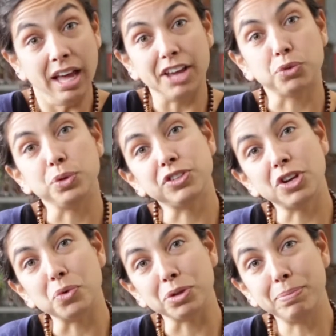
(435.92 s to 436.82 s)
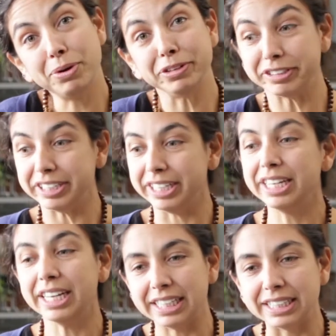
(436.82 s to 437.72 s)
as we saw with
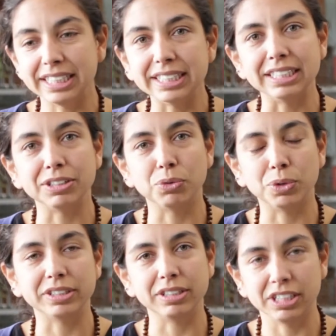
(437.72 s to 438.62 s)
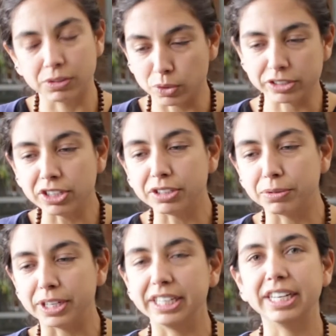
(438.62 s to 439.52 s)
poverty, it was not
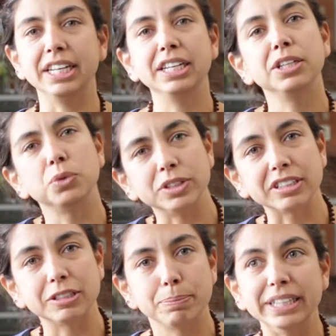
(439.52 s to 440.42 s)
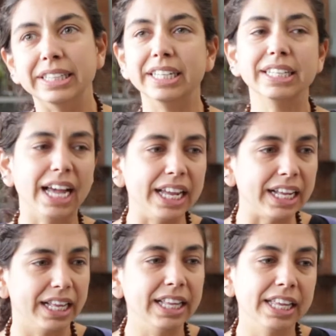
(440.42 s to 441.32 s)
eradicated, it was expanded,
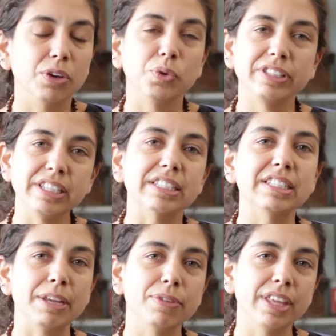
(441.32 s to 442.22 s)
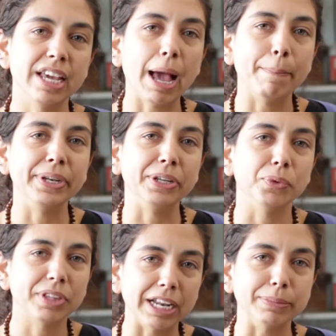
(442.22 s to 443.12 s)
and we see the same thing happening
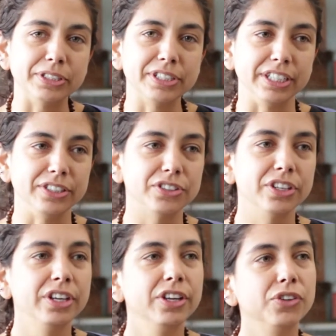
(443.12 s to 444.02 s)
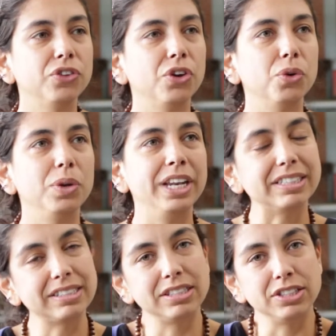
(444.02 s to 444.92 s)
with climate change. So
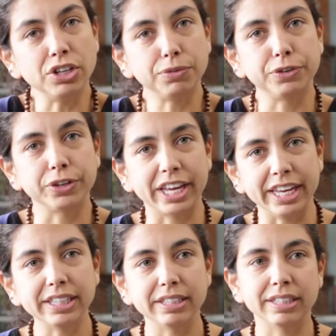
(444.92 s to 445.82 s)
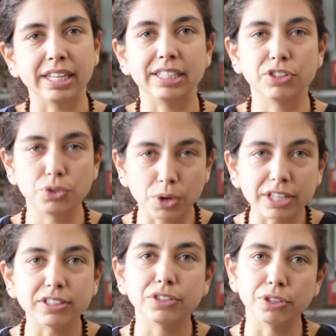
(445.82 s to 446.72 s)
let's not forget that the
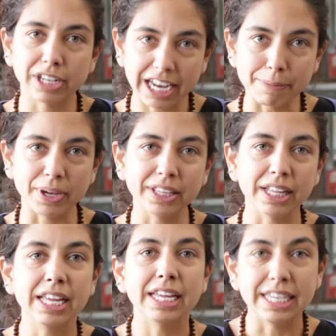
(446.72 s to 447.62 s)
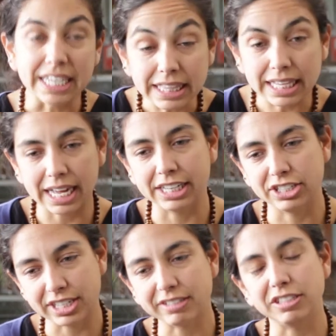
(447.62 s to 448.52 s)
struggles on climate need a
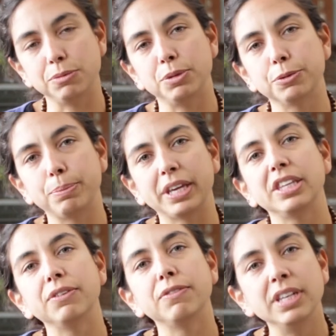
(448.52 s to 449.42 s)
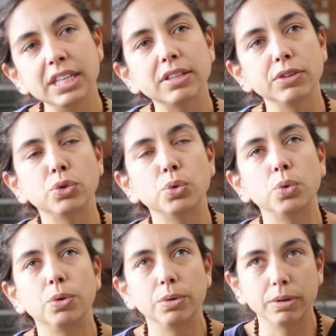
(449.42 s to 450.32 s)
justice perspective, need
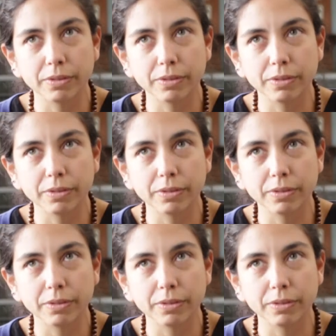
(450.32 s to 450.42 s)
to